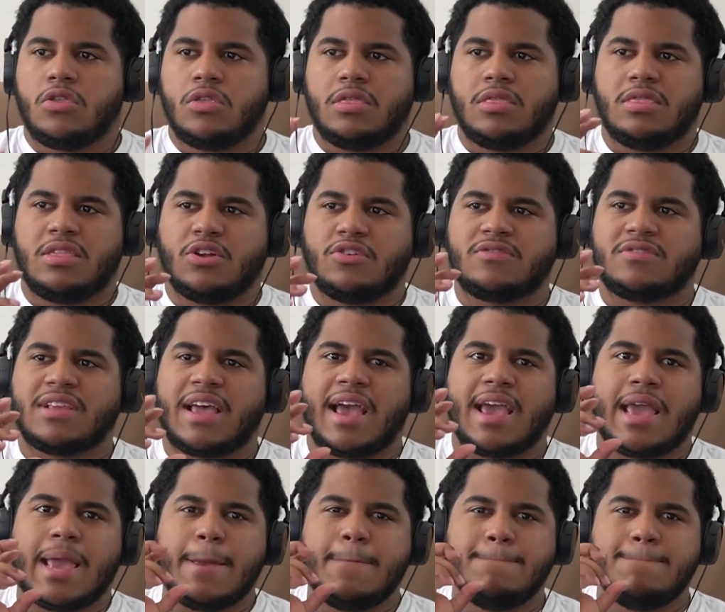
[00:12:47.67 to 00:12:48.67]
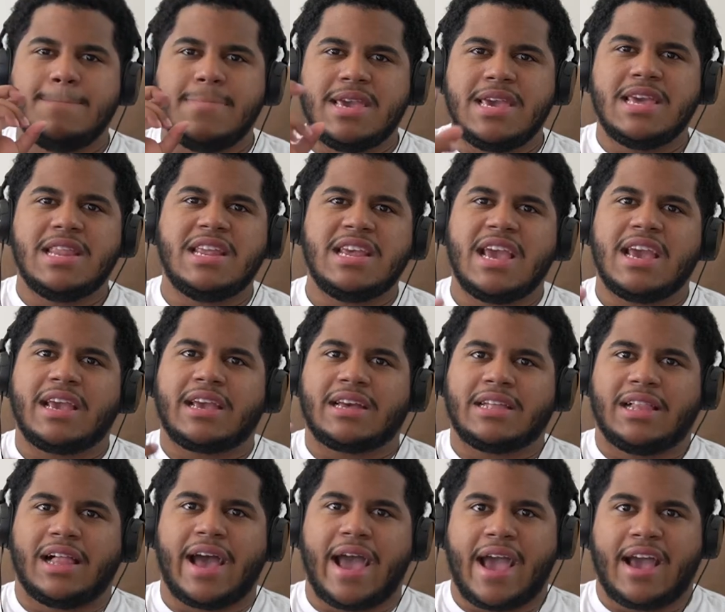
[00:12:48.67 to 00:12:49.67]
there's that immediate
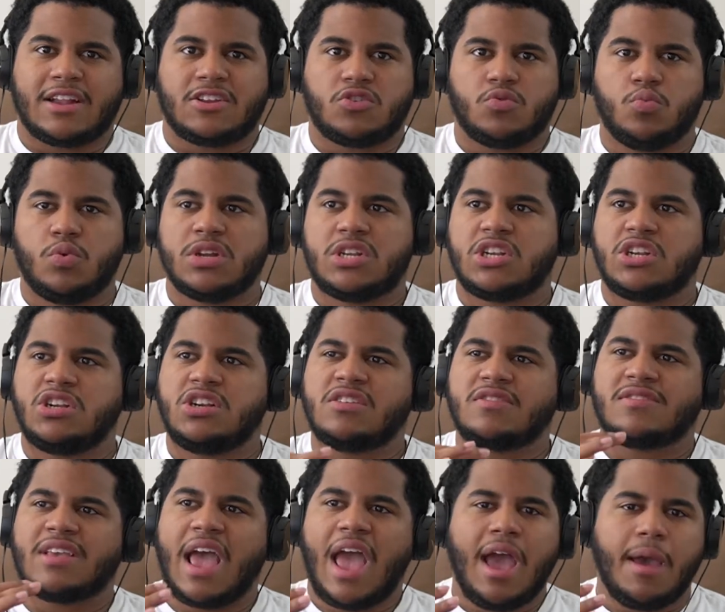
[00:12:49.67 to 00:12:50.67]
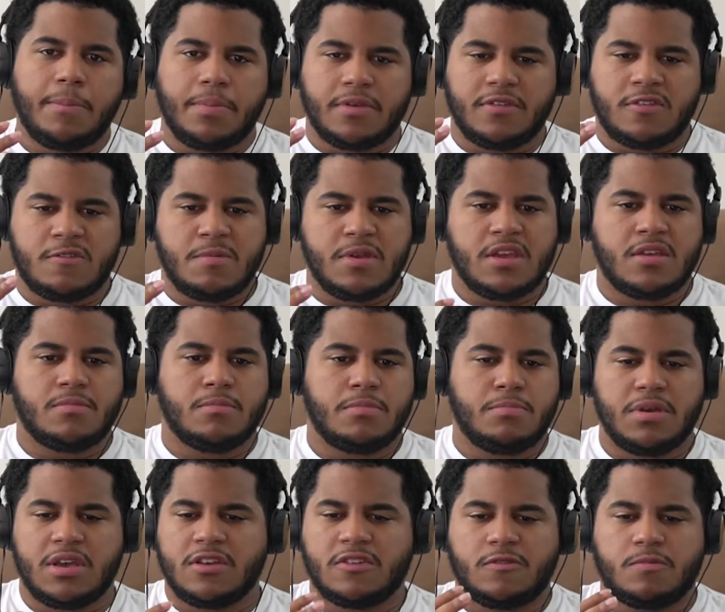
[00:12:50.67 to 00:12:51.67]
clash, which just happens
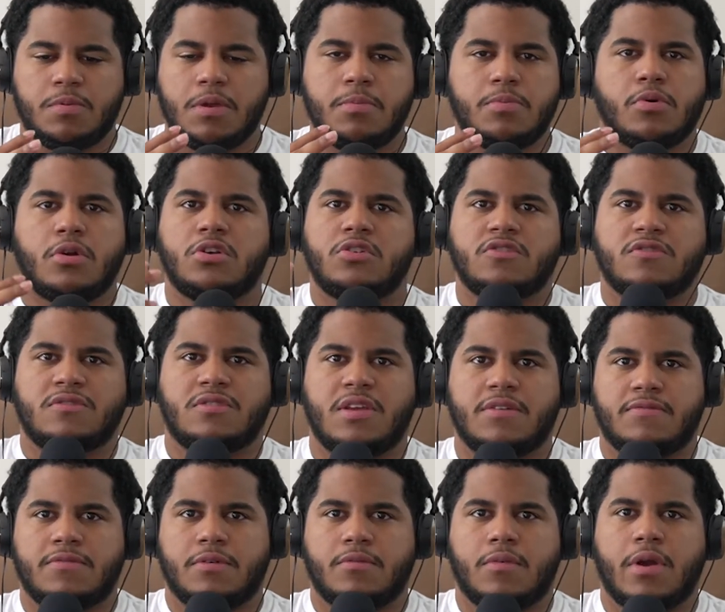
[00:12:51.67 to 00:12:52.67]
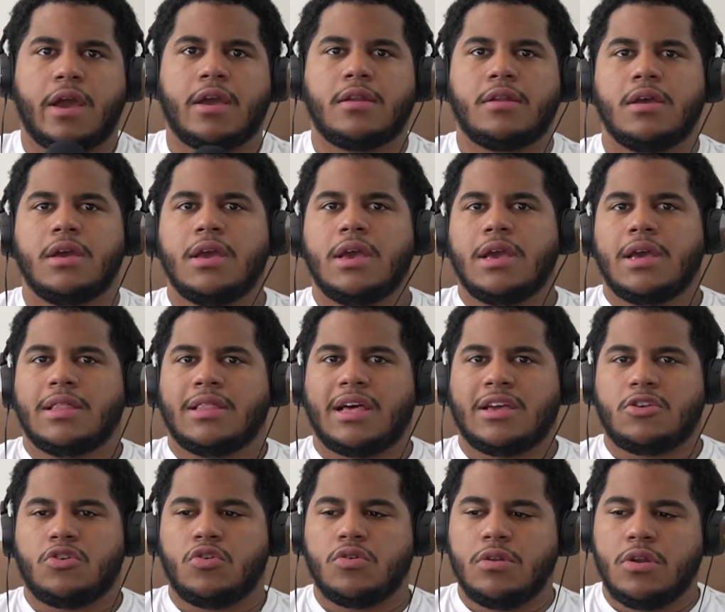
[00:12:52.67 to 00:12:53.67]
because people are just different, right?
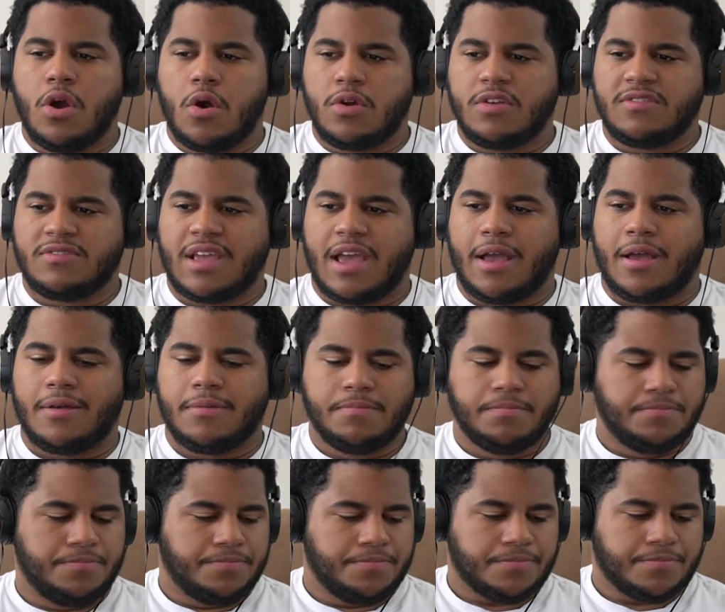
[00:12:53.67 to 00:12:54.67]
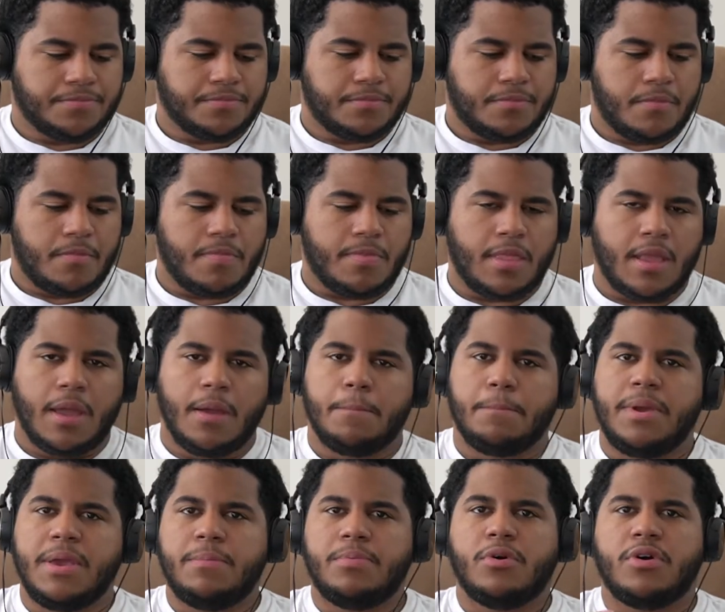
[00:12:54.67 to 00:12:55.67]
Like you notice that
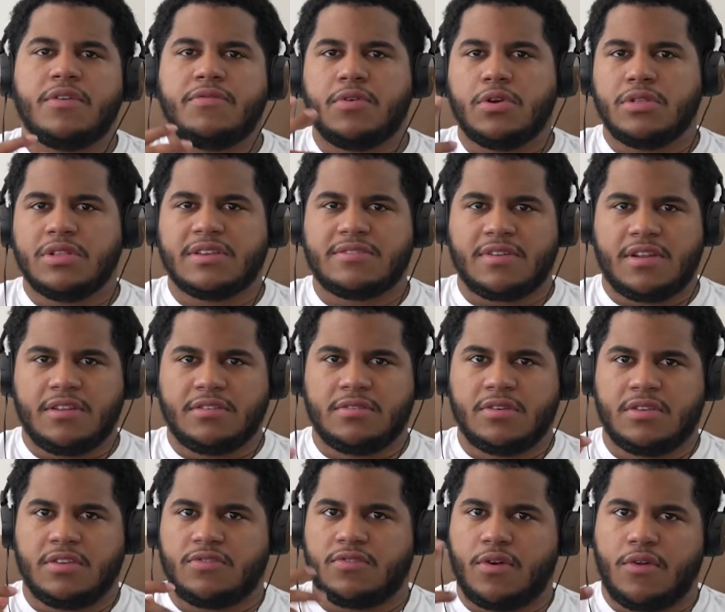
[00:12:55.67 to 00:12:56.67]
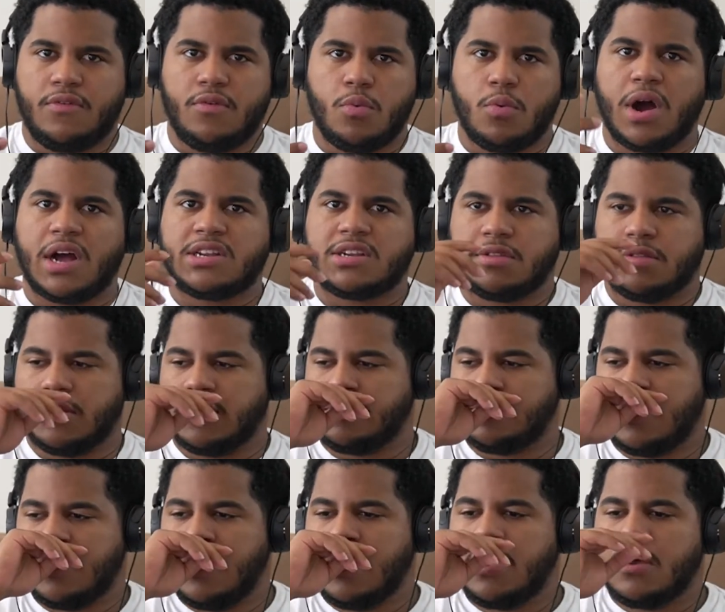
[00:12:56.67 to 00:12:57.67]
people, if you're listening to this or you're watching
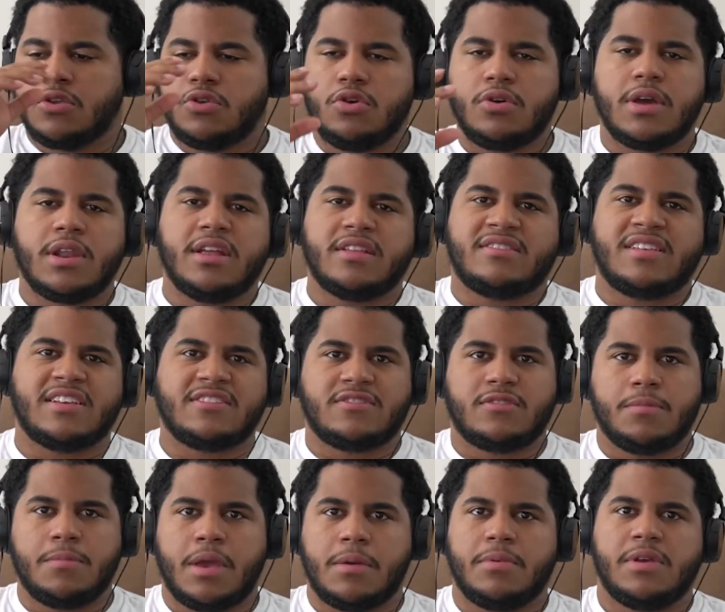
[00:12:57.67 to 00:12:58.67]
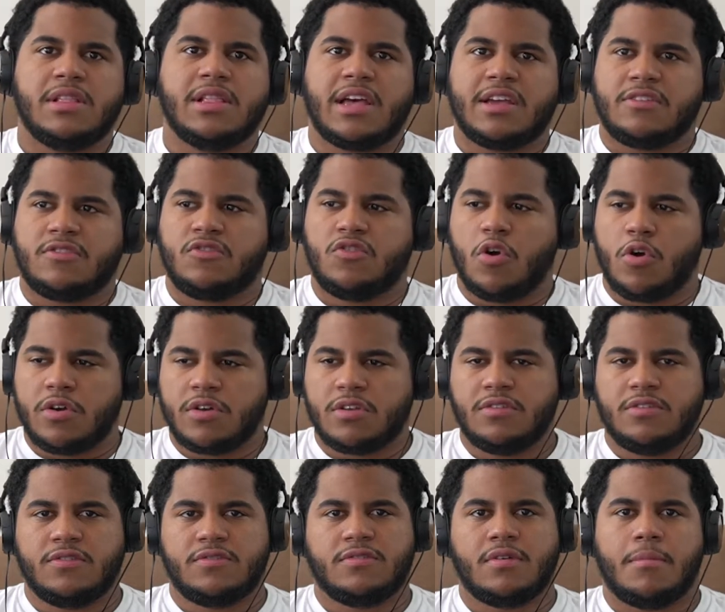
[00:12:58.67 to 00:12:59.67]
this, you can attest to maybe like talking
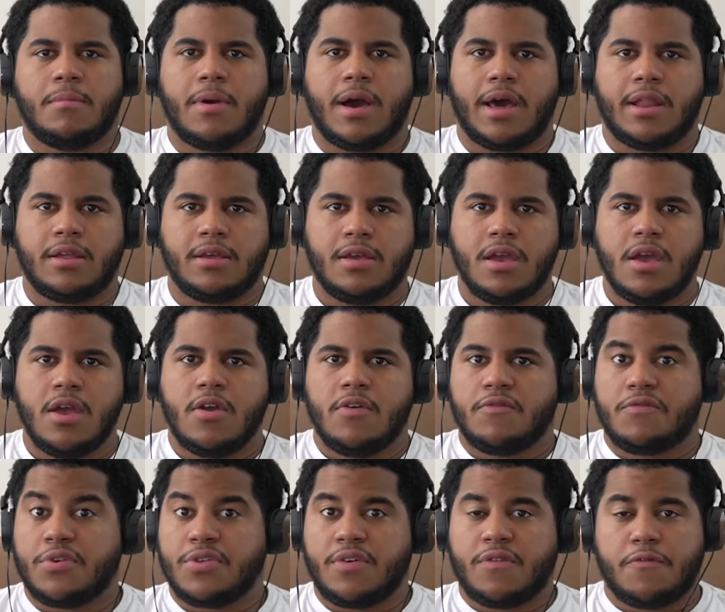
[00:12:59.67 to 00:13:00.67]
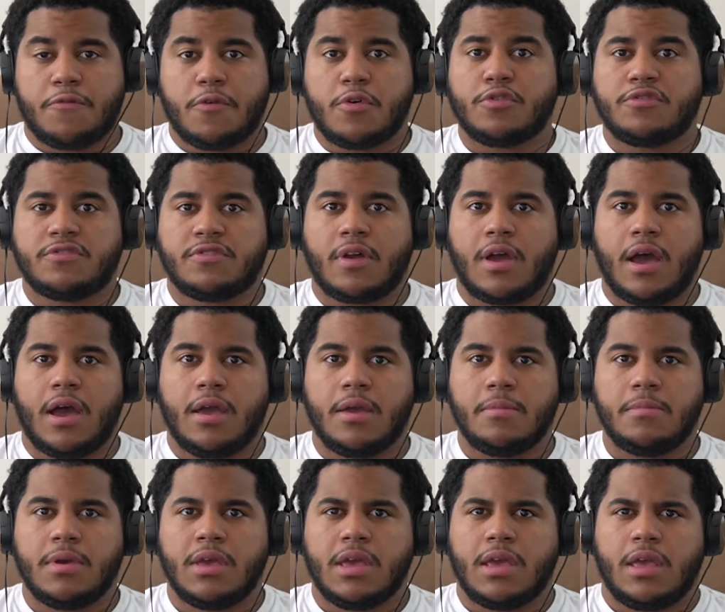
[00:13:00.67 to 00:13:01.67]
to somebody for the first
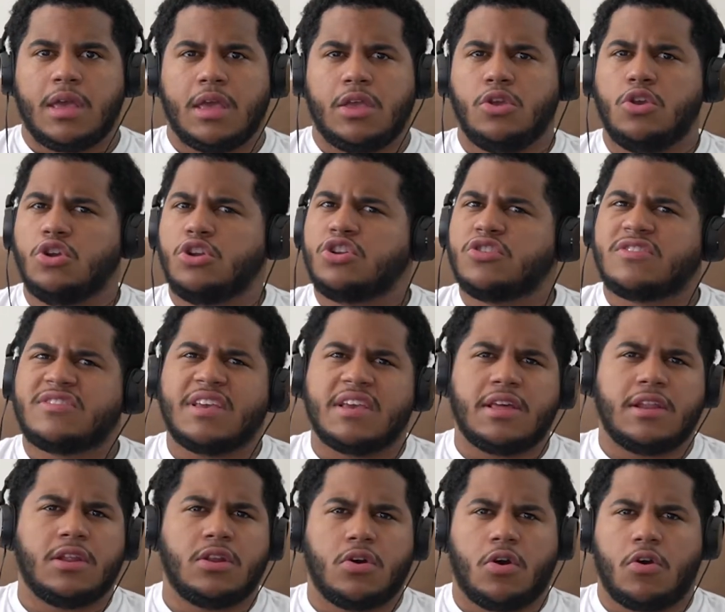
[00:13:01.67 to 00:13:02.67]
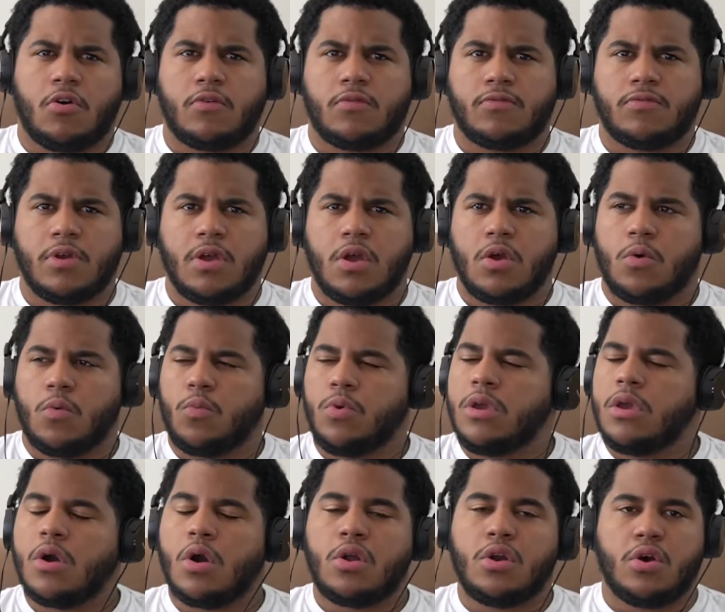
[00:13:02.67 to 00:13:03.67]
time and you just hit it off.
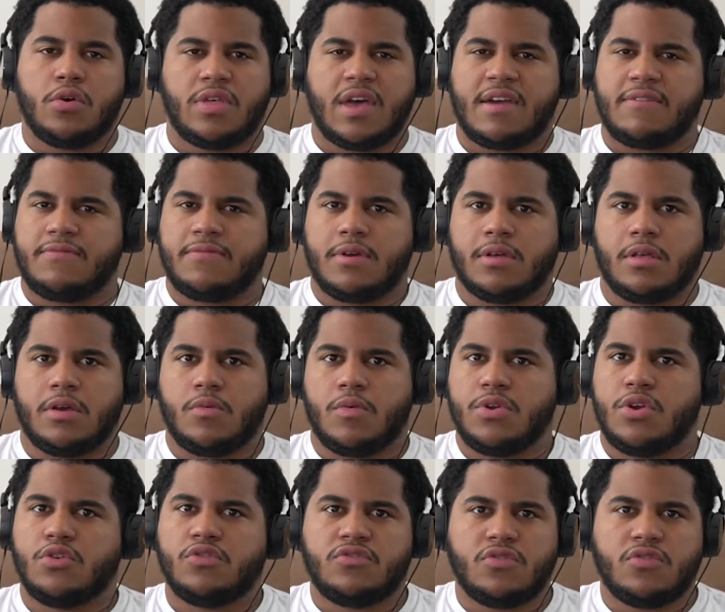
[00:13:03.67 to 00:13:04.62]
We all know that feeling when you're